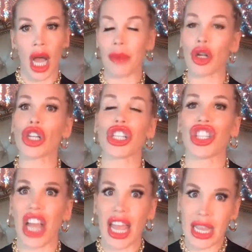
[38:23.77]
I'm not
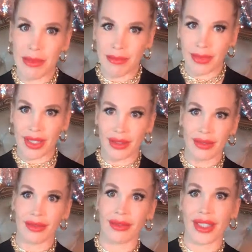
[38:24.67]
ashamed
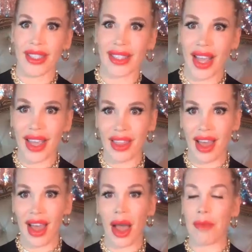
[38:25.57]
to say that.